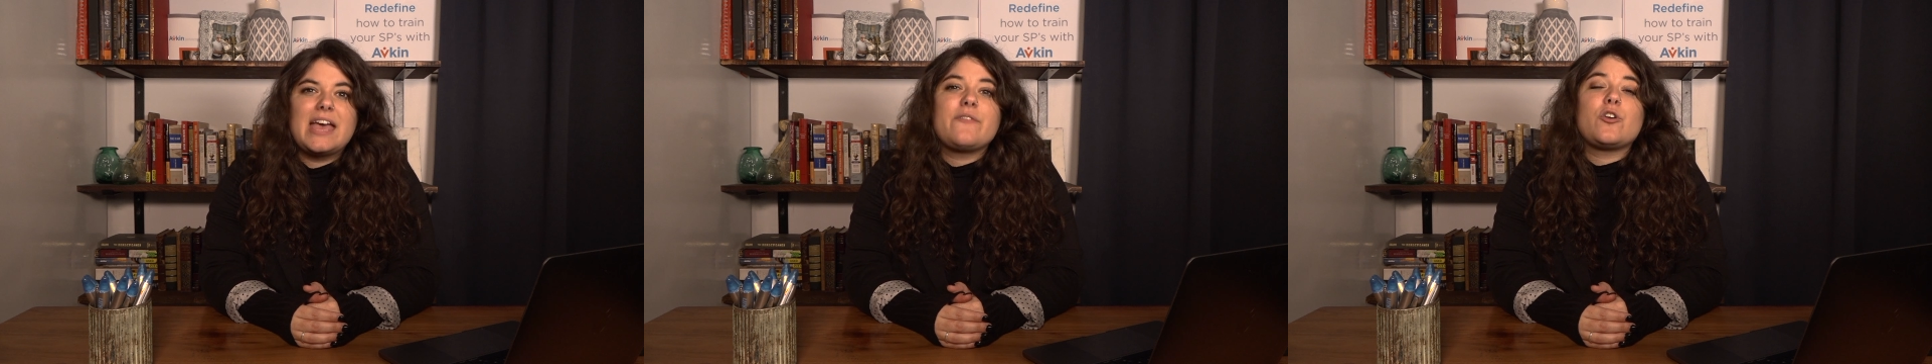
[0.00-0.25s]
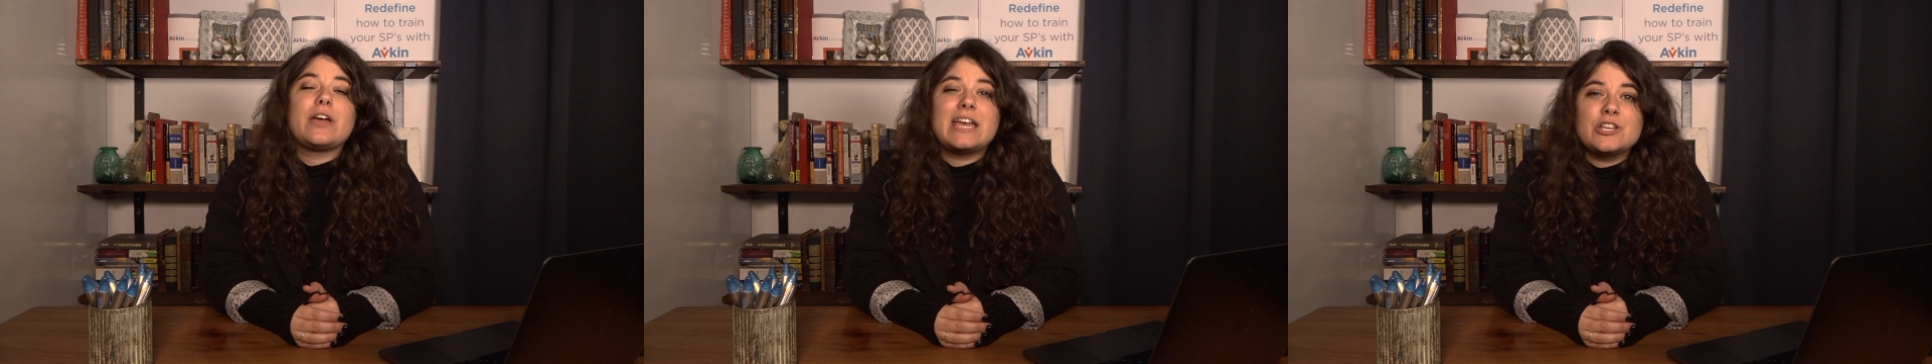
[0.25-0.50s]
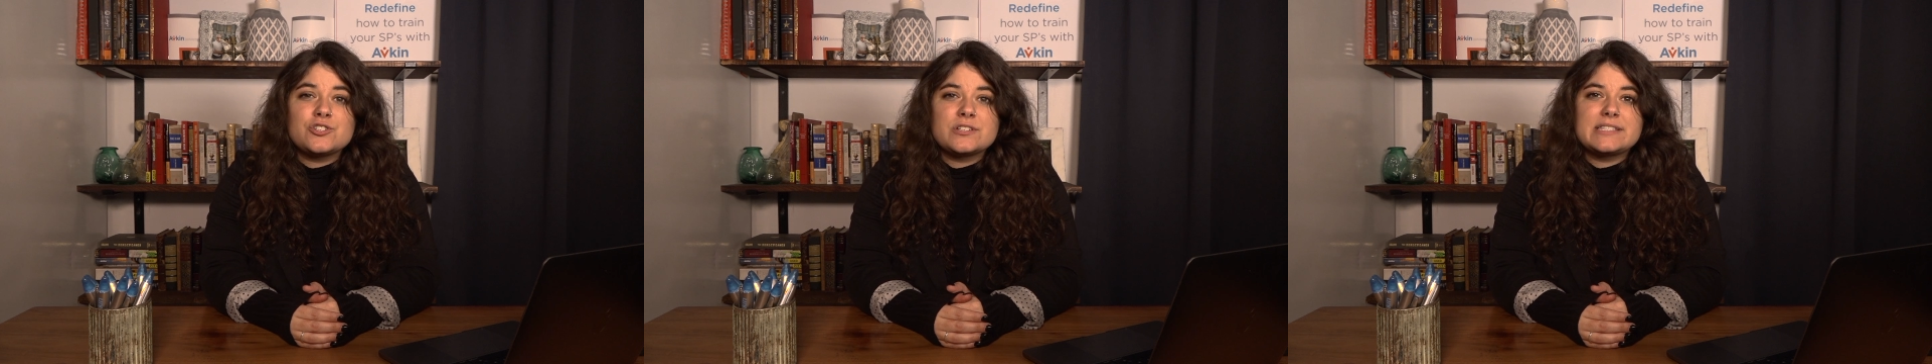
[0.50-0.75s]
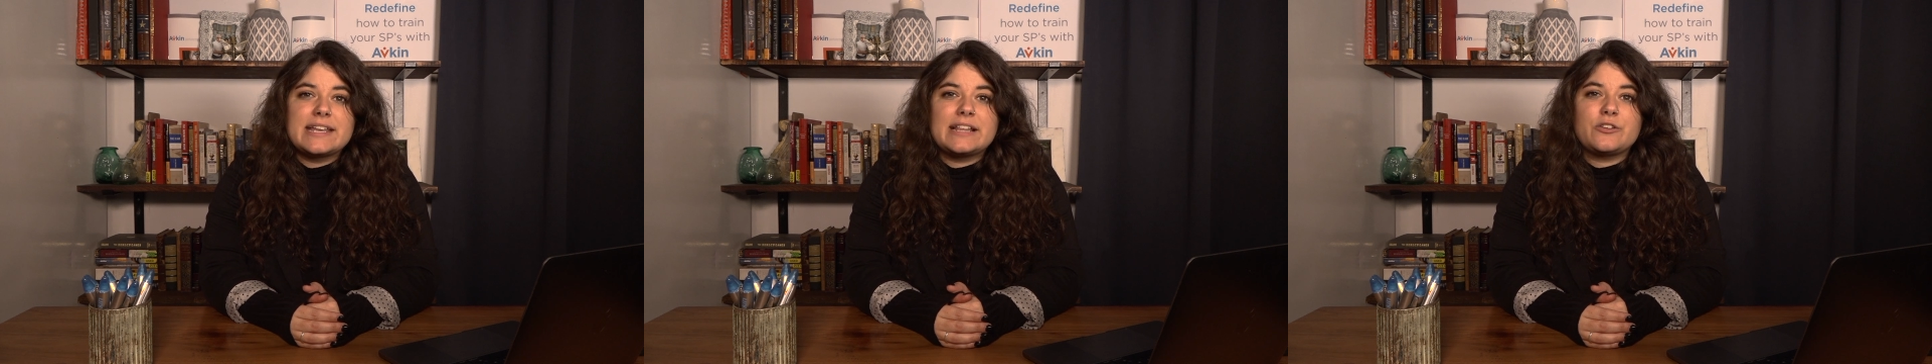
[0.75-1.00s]
If you're
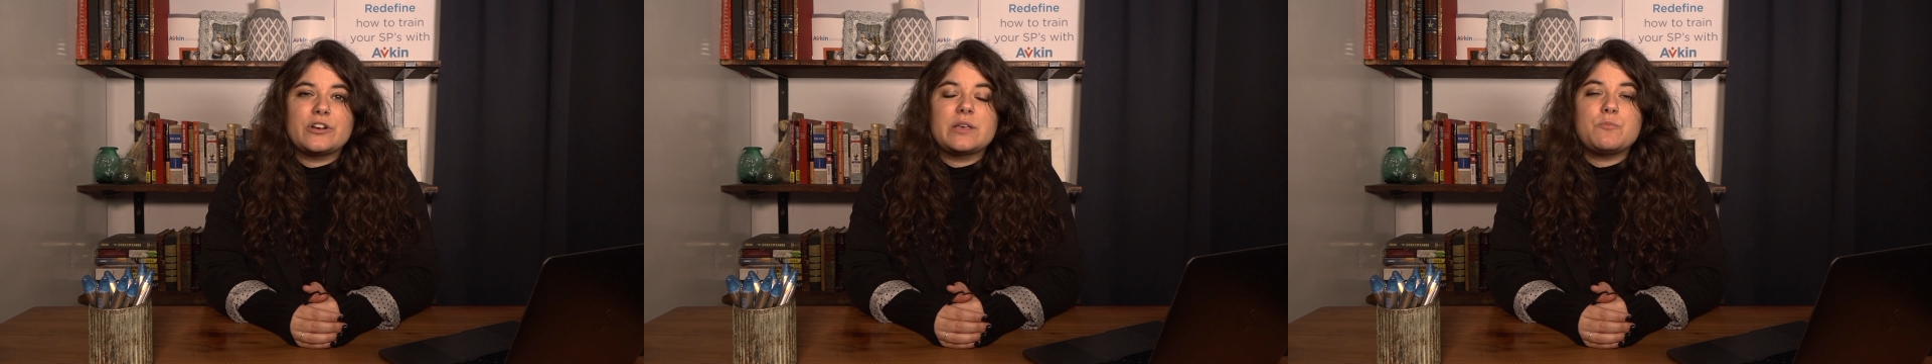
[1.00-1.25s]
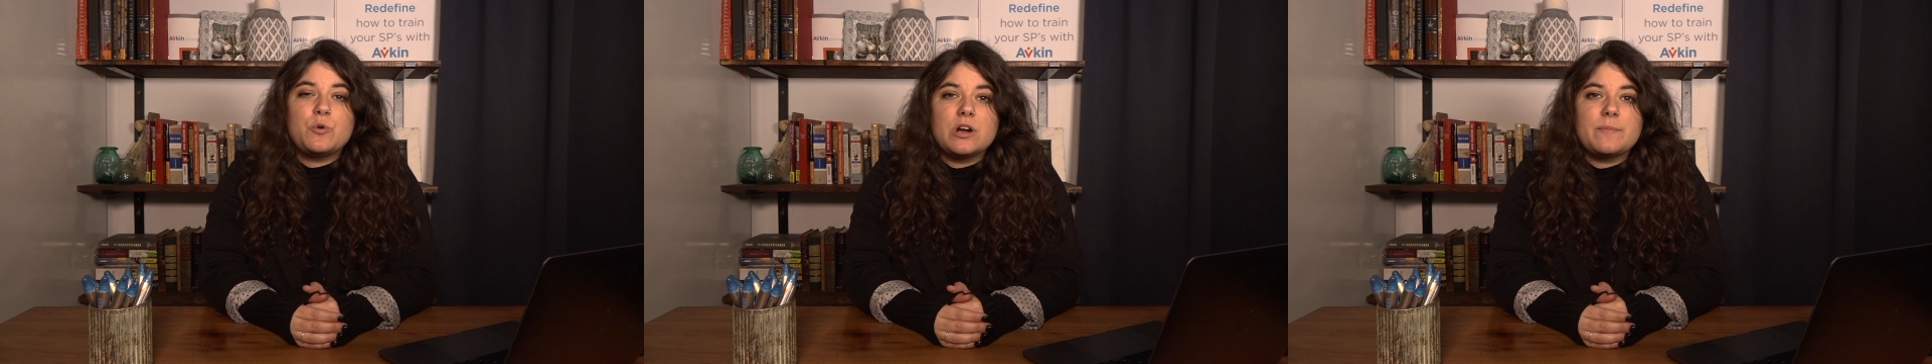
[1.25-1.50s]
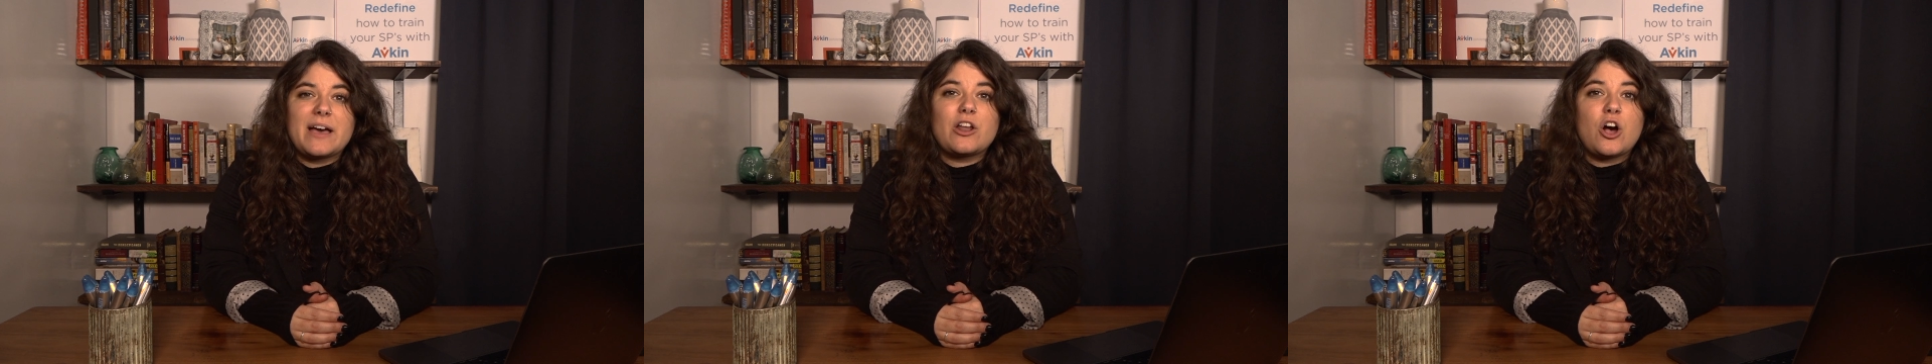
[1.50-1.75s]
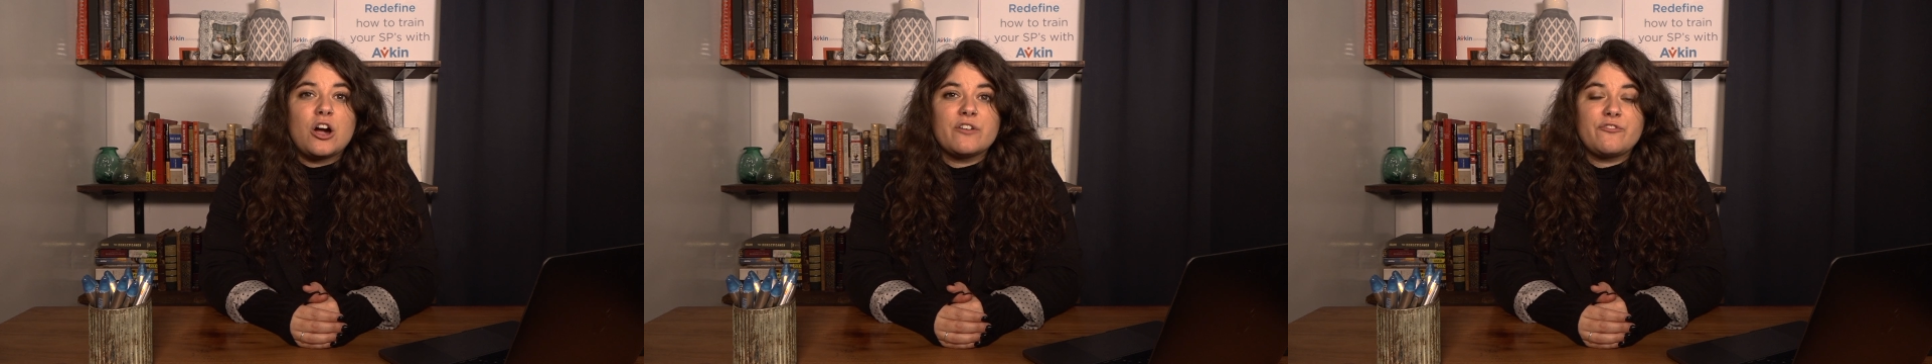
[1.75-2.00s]
interested in learning more
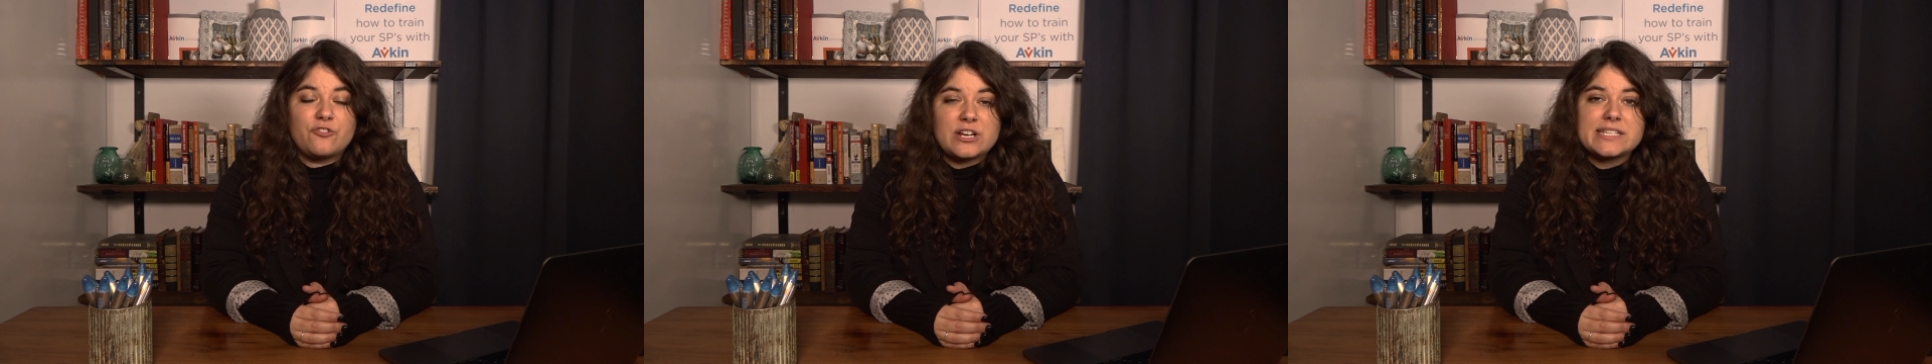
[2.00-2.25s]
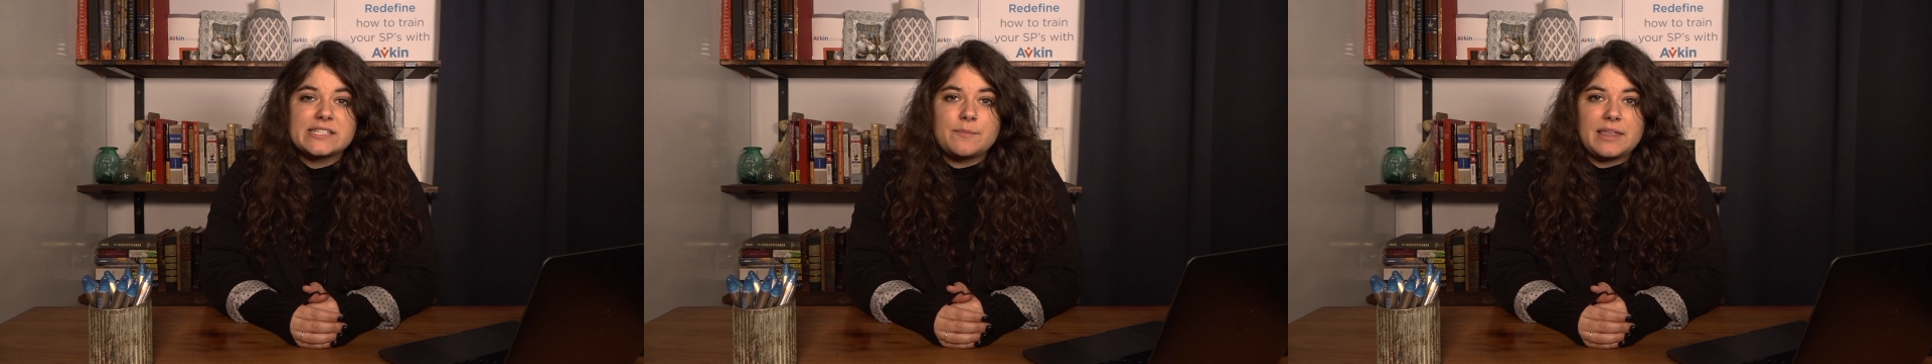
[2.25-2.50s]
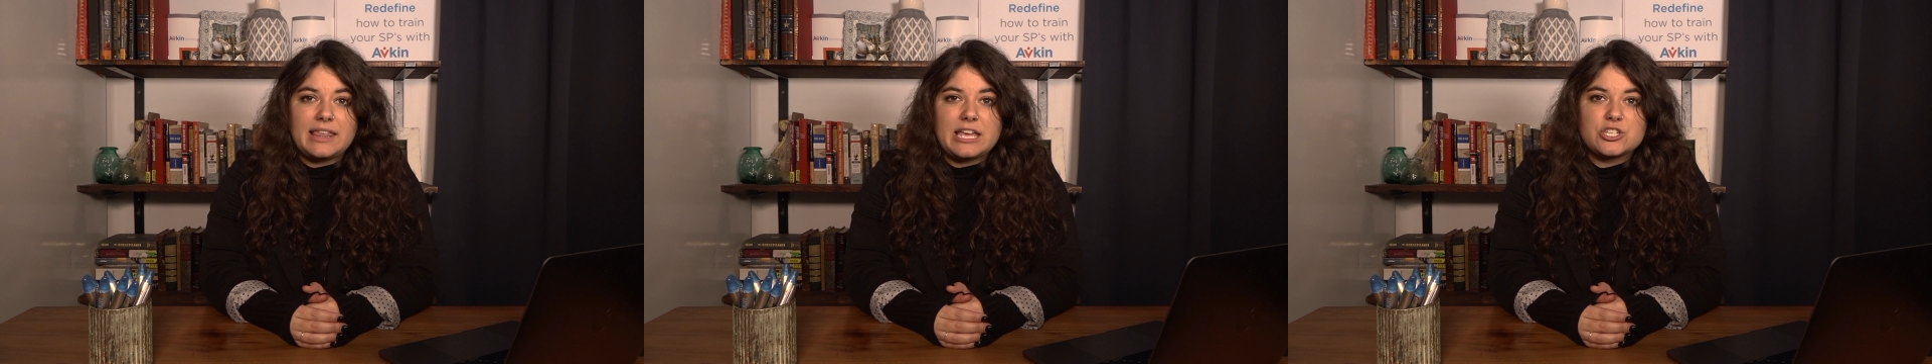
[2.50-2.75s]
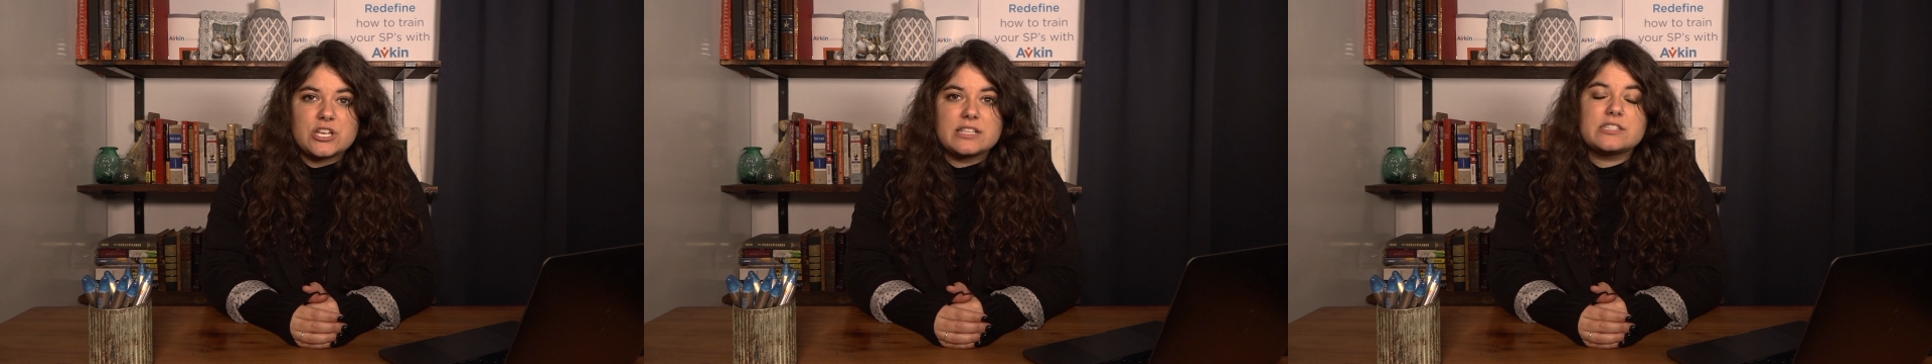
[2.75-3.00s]
about our free
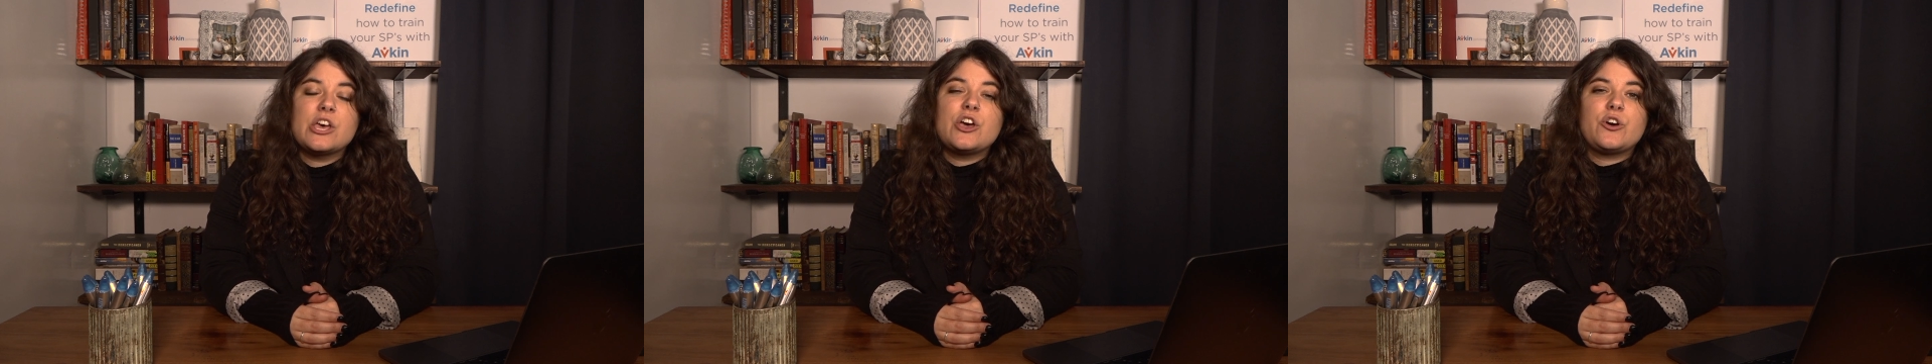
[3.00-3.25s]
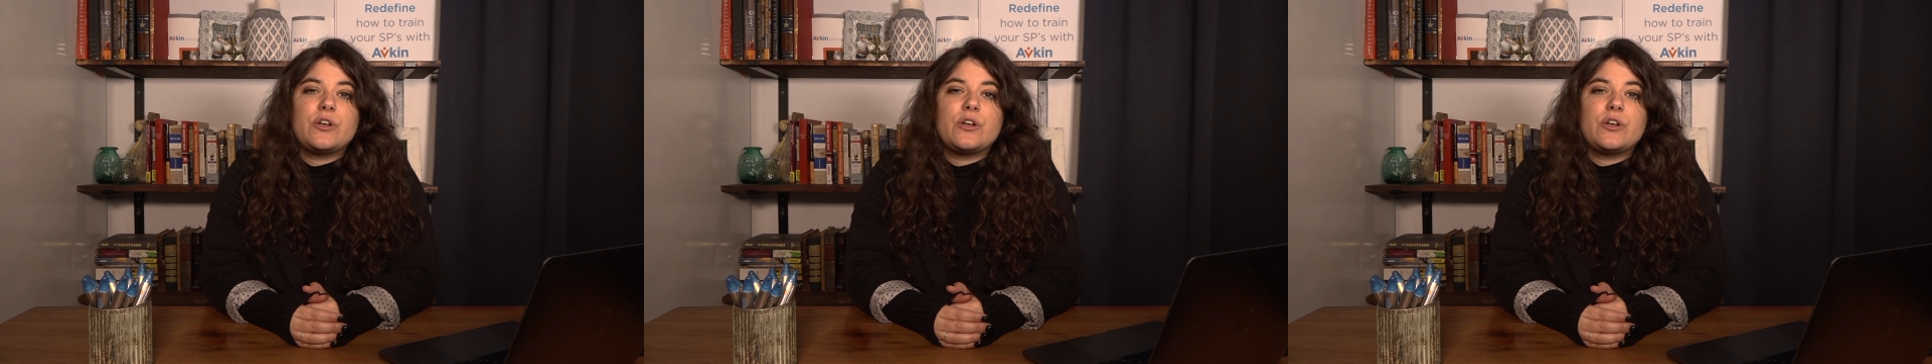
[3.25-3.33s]
simulations,